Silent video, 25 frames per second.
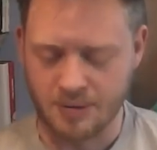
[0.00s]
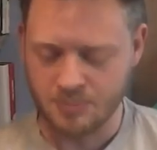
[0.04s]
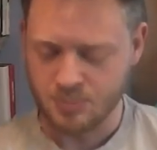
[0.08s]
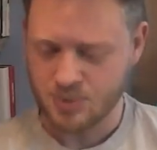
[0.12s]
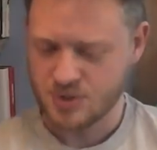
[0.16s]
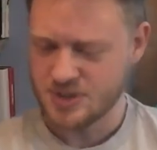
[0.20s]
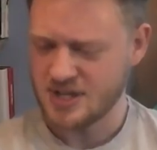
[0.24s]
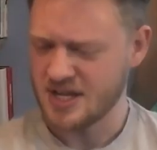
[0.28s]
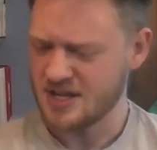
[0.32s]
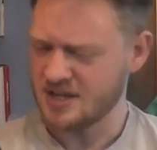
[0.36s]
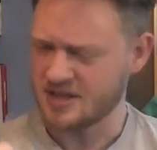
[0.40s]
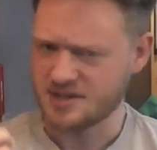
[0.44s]
and
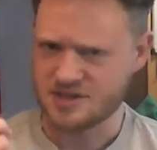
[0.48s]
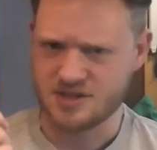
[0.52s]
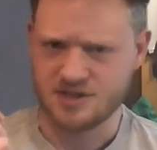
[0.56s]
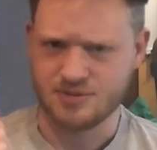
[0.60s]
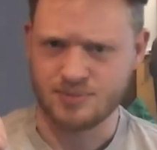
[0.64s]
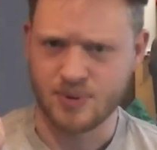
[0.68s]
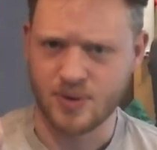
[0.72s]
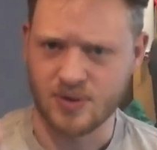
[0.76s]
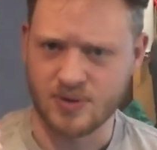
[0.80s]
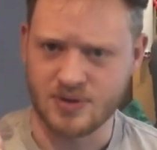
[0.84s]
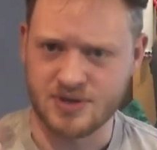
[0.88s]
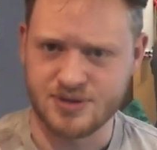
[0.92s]
pretending to
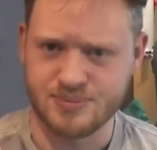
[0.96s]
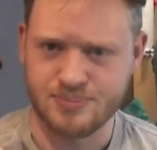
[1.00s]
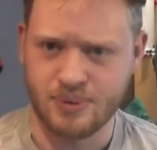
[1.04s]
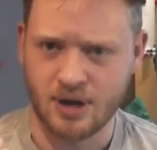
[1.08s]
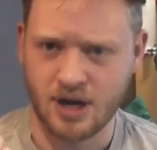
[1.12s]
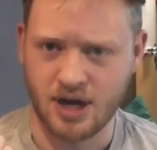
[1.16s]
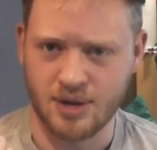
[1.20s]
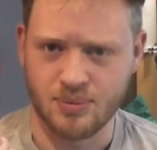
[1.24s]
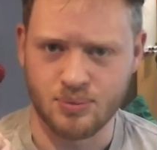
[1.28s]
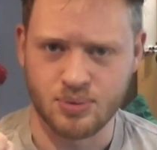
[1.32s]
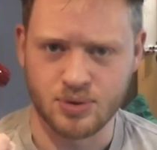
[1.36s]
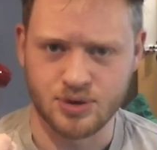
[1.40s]
smoke this
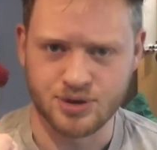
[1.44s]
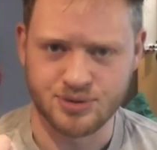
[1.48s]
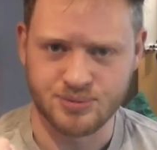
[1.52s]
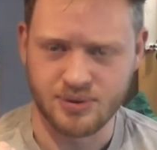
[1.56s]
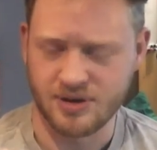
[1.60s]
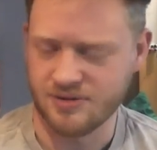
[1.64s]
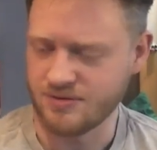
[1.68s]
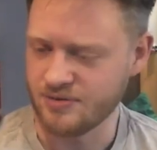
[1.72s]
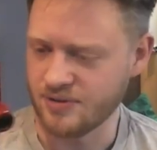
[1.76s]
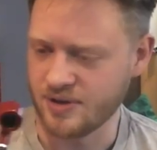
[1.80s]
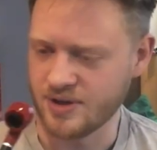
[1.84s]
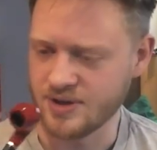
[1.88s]
pipe which
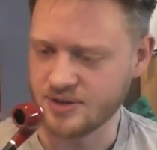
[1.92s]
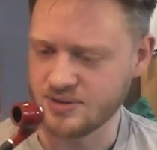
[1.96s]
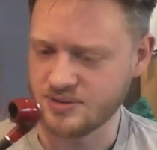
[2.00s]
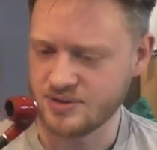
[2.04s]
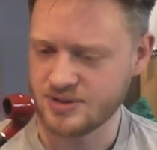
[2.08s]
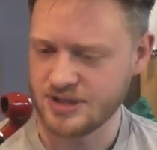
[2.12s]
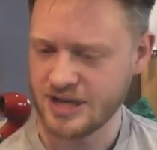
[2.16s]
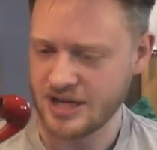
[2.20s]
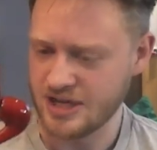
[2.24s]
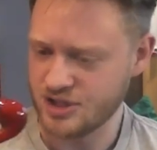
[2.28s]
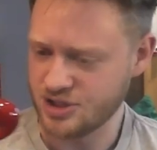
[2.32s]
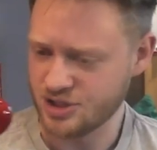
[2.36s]
my
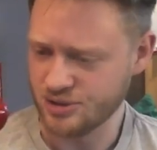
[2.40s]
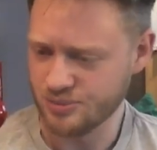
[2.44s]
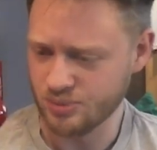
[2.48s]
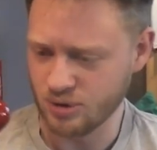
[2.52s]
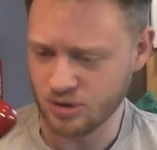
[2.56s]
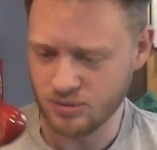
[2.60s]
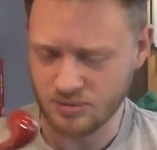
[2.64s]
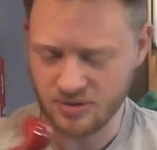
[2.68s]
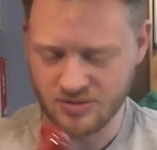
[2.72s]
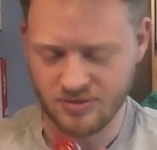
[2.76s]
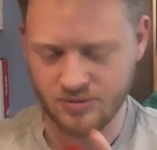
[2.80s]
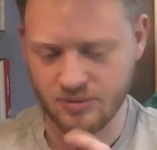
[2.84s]
friend Tasha
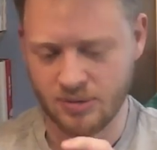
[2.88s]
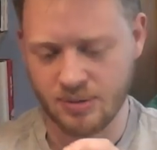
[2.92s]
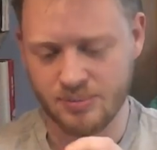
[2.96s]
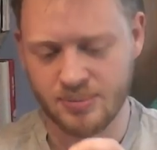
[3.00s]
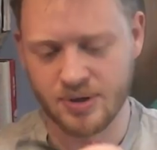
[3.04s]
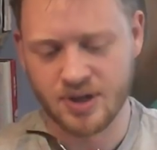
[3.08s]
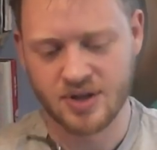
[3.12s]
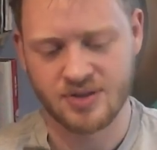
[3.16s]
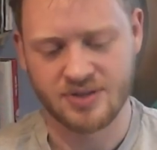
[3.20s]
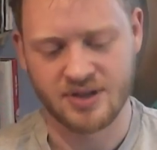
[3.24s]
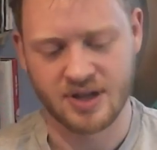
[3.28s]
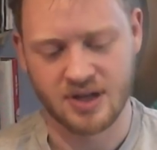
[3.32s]
bought me for my
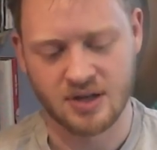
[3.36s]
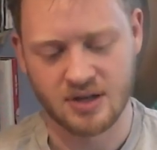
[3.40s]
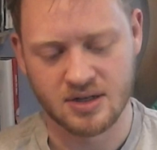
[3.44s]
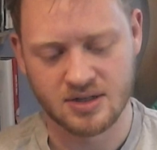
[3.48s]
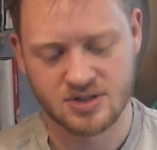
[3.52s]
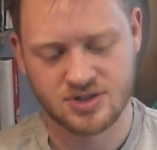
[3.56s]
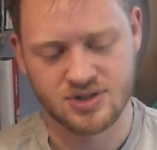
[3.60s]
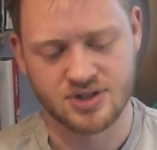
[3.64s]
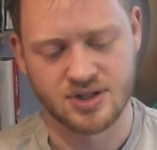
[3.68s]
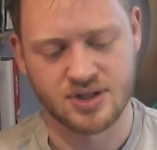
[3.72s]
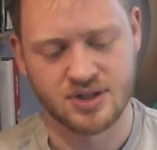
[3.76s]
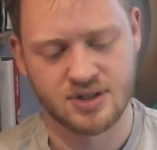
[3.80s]
birthday
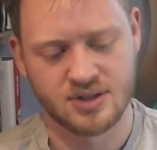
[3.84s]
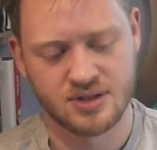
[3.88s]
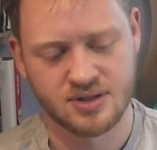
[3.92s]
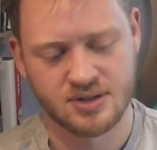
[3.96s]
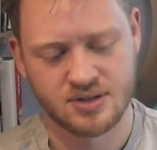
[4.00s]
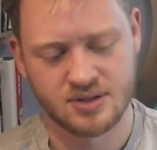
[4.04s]
last year.